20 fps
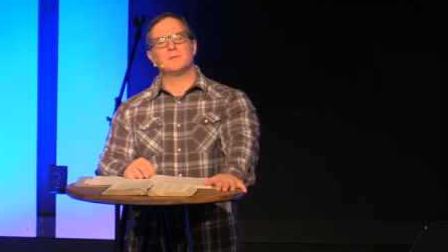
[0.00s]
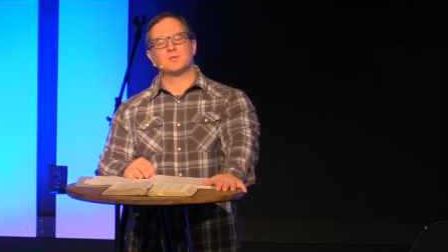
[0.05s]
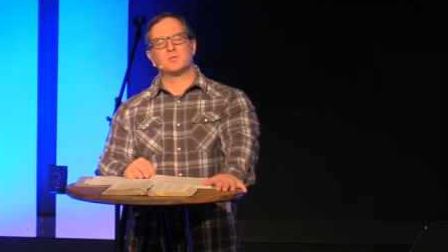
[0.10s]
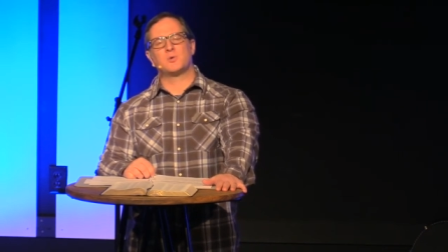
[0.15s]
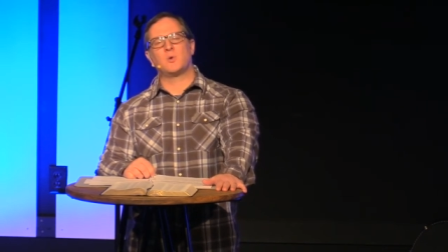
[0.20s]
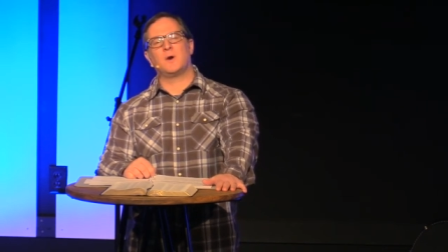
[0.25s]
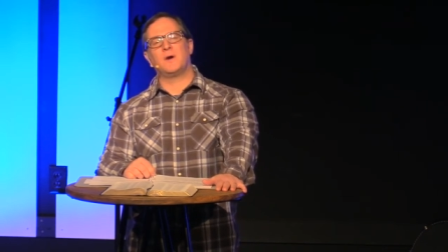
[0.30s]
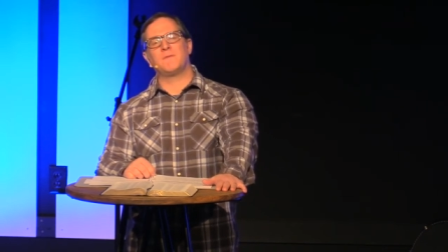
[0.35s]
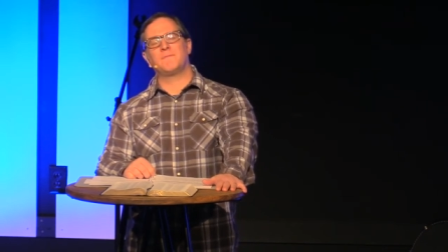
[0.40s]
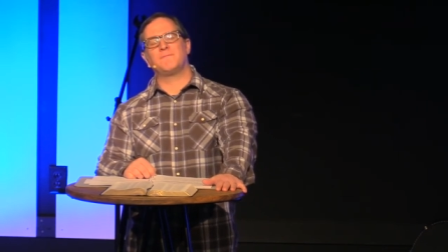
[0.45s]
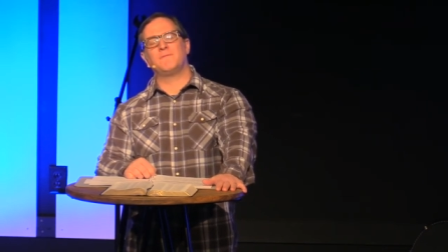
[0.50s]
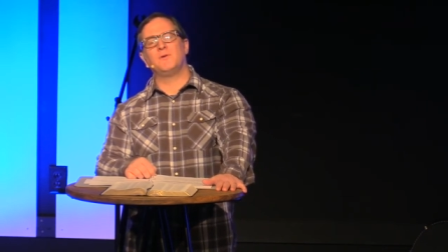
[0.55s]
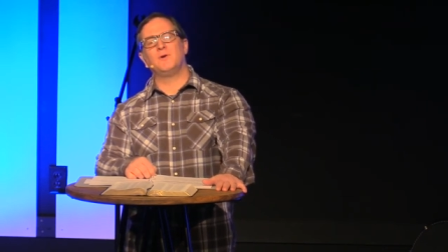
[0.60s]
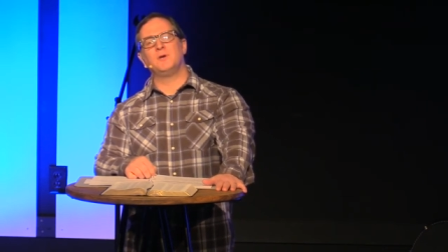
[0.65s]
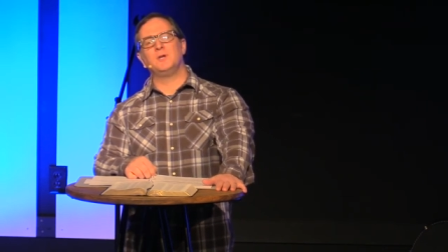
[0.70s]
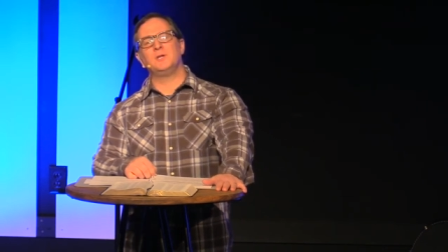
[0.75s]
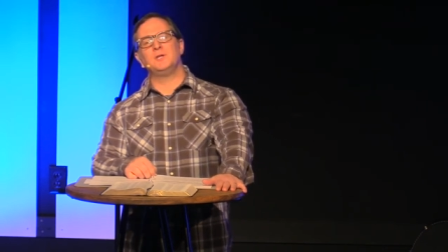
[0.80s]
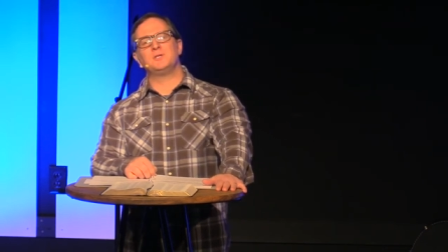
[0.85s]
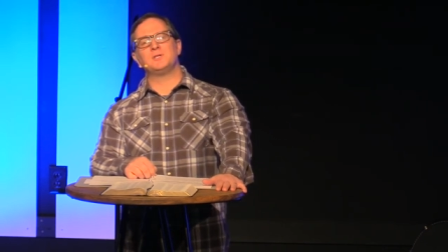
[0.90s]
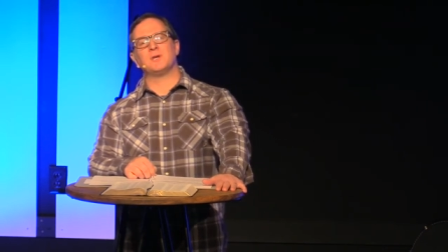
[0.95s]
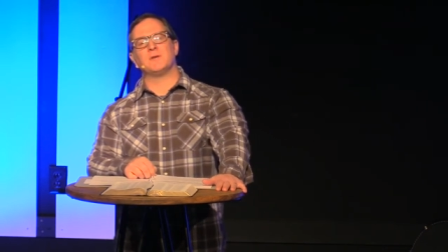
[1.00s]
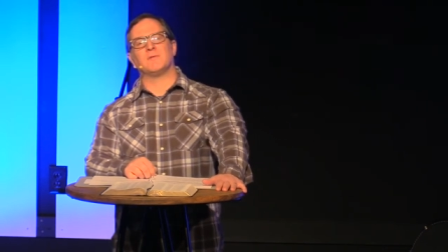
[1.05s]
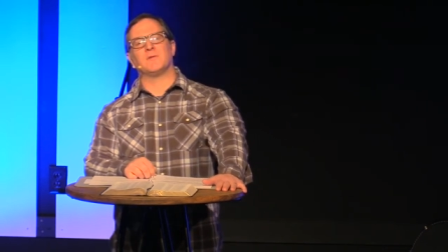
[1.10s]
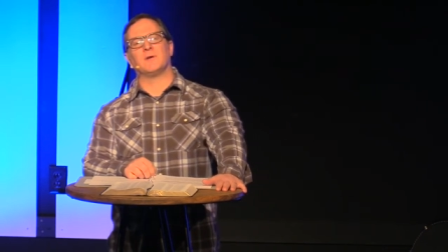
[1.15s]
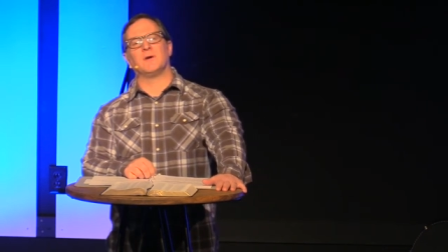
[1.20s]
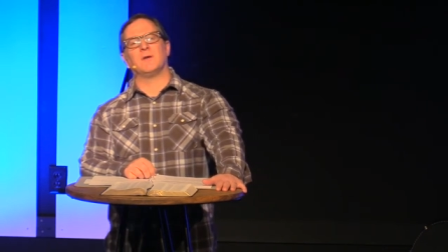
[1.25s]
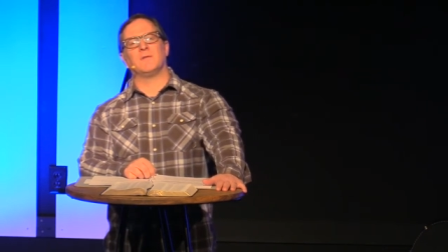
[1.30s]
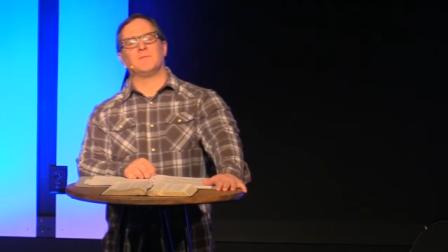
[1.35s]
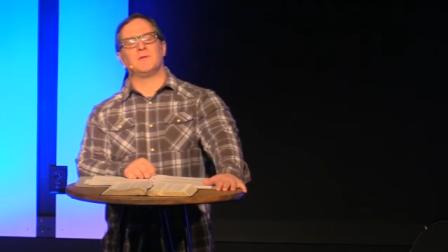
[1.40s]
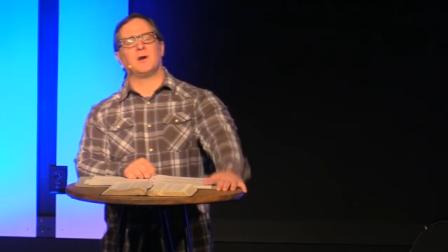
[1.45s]
The square footage
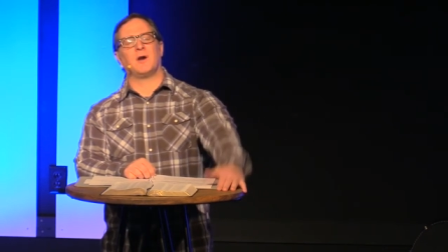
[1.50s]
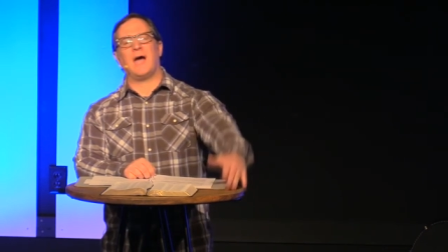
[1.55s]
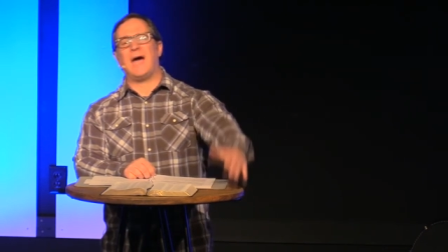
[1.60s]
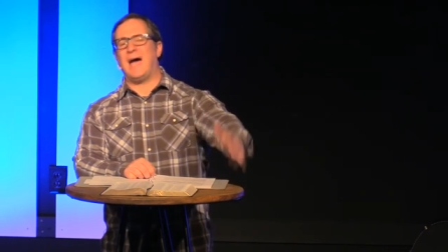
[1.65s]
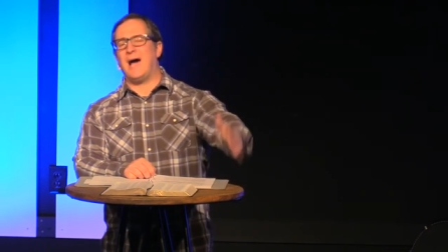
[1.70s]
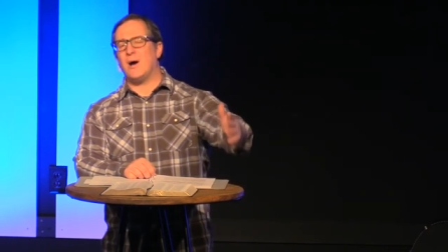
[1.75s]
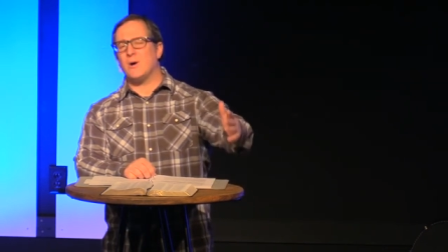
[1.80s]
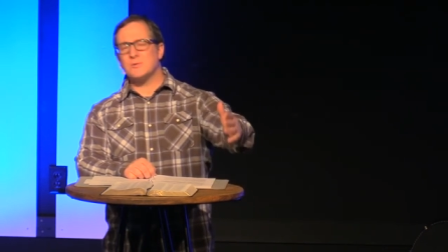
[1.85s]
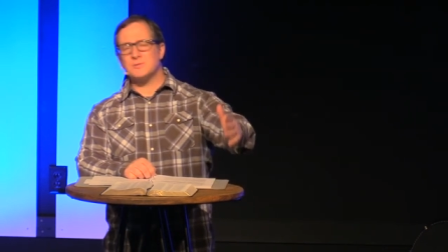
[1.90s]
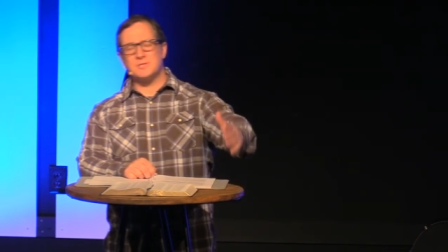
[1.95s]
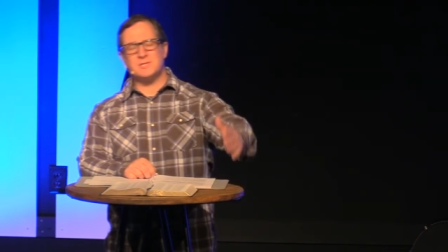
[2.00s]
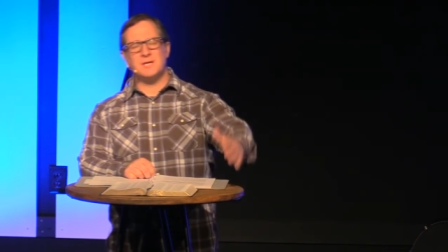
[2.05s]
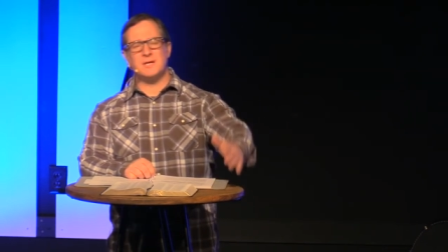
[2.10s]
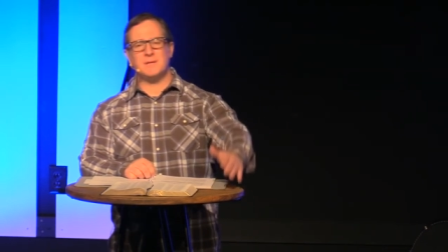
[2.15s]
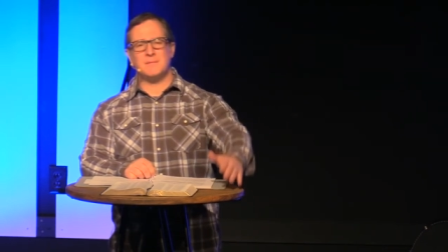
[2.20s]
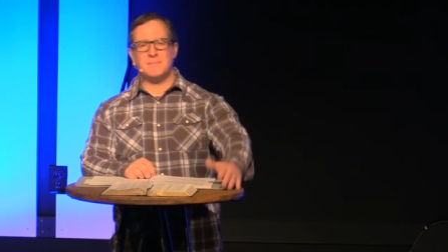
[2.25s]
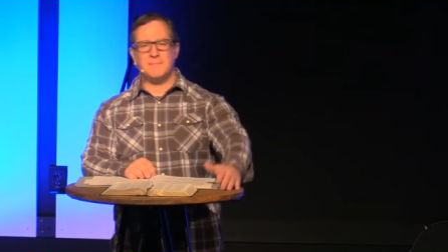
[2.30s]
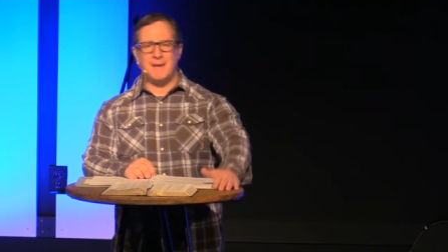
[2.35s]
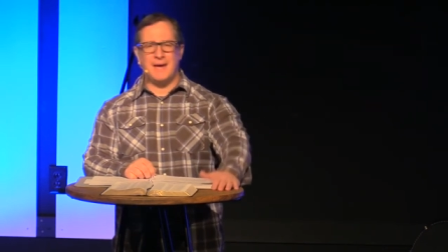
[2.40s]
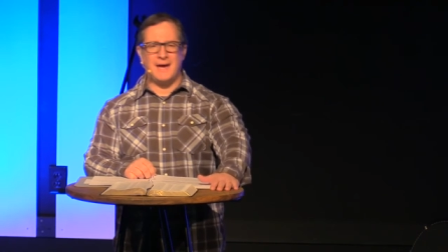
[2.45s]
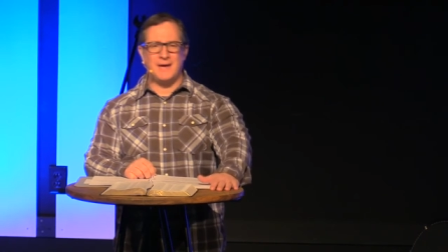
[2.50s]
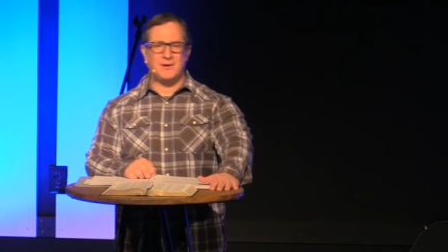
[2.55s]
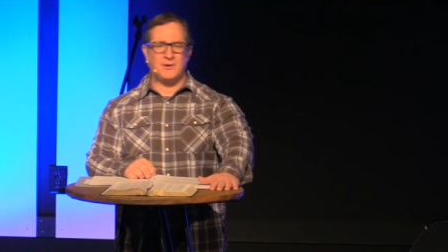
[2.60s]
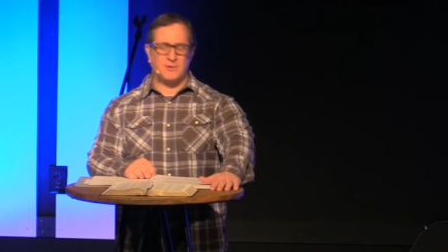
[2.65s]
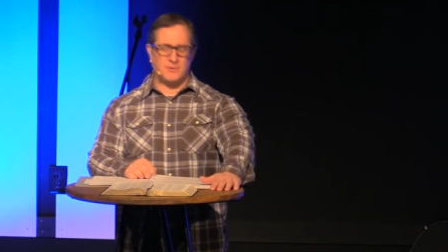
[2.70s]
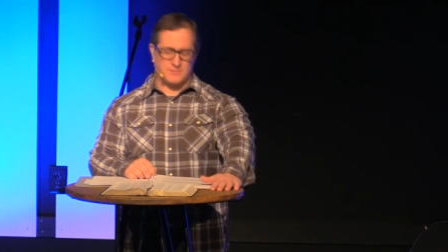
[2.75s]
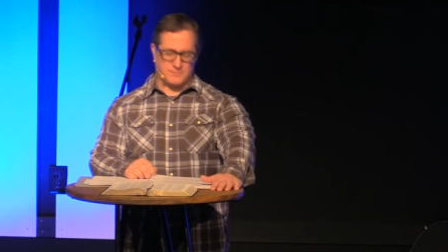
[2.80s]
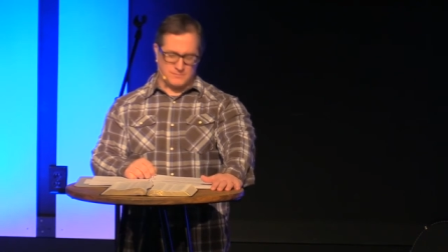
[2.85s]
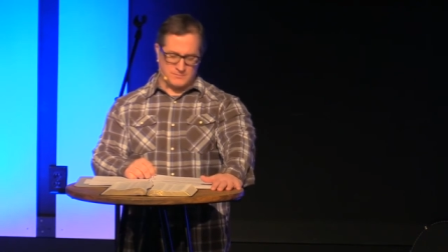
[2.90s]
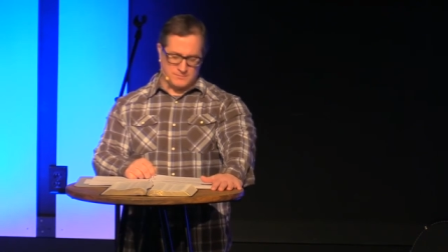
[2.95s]
of their house didn't
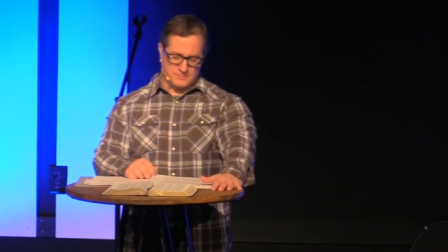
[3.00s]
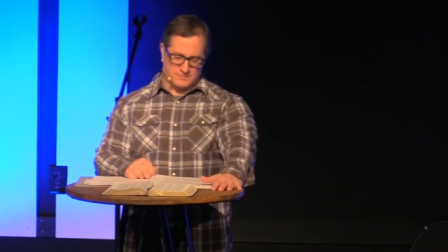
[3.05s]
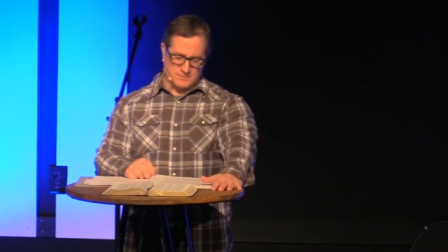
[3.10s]
matter.